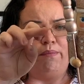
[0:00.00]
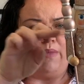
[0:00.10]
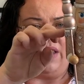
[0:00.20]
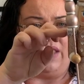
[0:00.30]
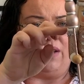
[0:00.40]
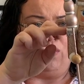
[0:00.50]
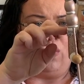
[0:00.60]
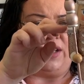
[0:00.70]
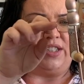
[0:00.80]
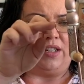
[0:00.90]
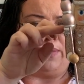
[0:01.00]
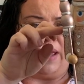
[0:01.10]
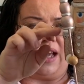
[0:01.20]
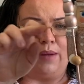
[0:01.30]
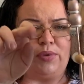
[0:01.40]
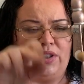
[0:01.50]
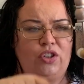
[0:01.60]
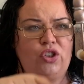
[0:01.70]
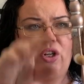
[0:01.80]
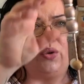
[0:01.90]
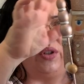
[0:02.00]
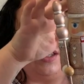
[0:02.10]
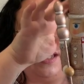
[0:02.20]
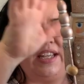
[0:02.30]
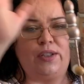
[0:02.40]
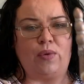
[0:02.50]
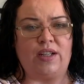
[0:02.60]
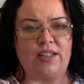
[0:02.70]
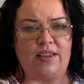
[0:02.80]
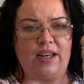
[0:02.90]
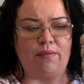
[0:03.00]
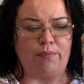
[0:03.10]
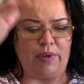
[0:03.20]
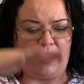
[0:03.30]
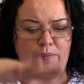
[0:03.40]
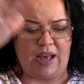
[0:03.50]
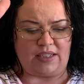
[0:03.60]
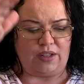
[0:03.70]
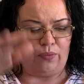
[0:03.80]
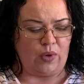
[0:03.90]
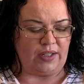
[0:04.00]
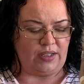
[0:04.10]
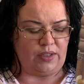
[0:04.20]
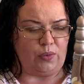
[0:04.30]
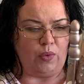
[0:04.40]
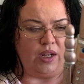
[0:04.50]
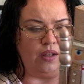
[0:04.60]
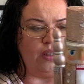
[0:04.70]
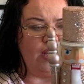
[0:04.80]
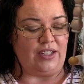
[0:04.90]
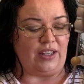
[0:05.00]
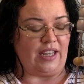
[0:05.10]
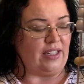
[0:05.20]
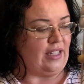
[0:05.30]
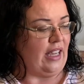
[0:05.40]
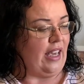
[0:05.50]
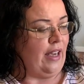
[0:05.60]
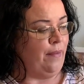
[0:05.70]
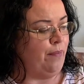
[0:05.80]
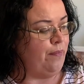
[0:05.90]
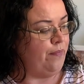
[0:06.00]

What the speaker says: I think ones that are about up to the shoulder, these ones, and then big massive ones as well. So that's him.